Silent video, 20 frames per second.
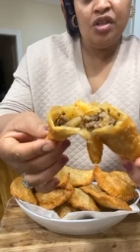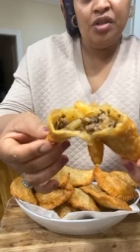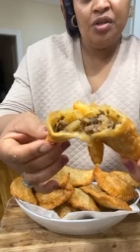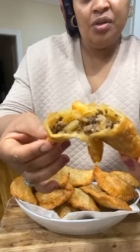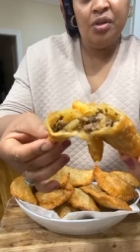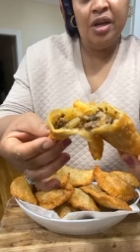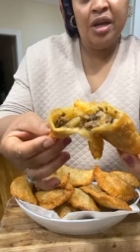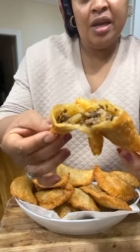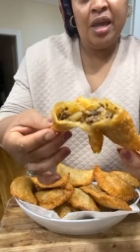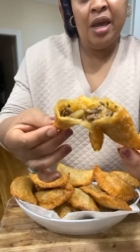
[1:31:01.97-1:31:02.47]

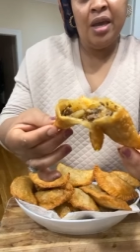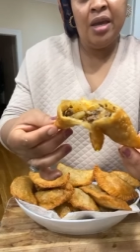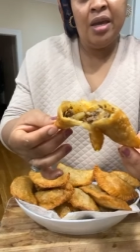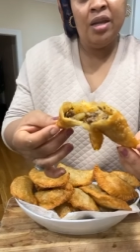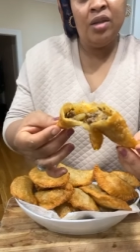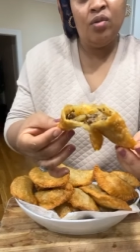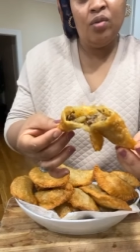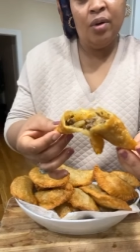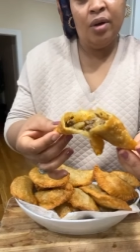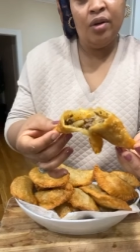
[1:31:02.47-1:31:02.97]
visit you they
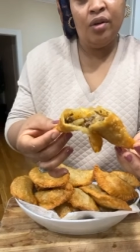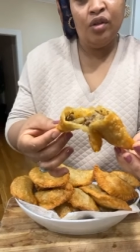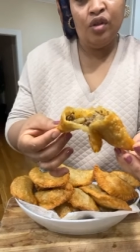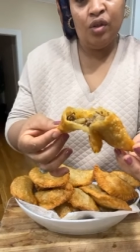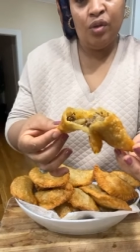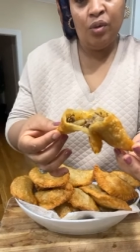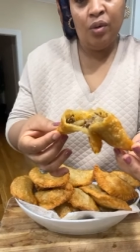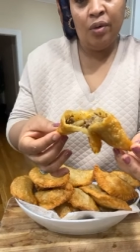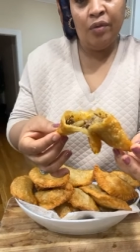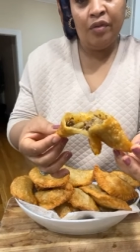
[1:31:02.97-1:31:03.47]
can eat
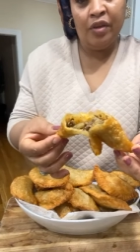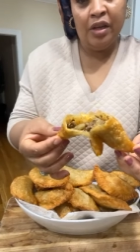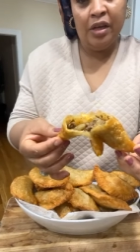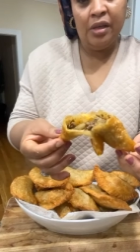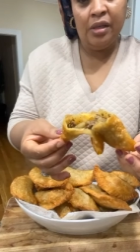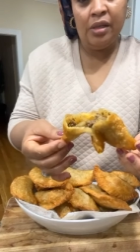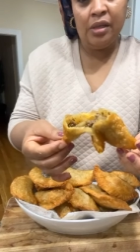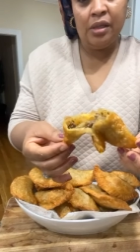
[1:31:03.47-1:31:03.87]
one or two of